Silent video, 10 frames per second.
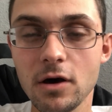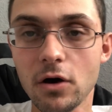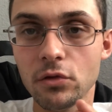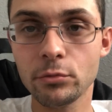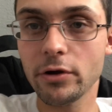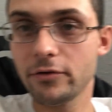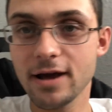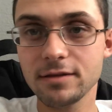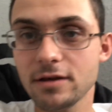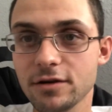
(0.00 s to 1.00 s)
All the brethren
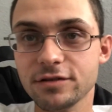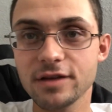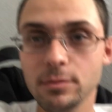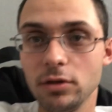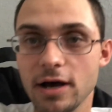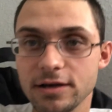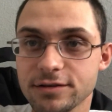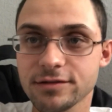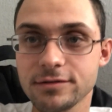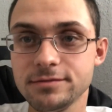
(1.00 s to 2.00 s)
out there, stay
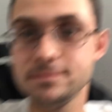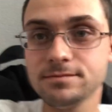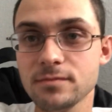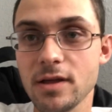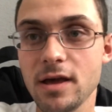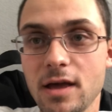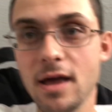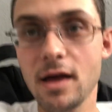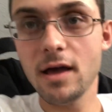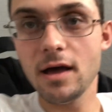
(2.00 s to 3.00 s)
blessed.
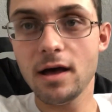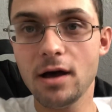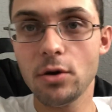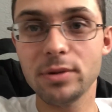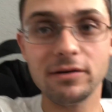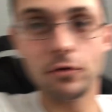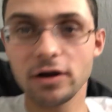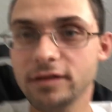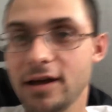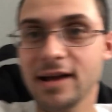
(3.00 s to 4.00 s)
Hope you have a
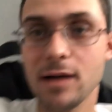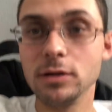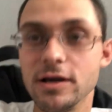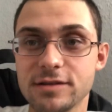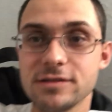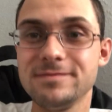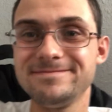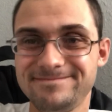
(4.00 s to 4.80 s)
great day. God bless.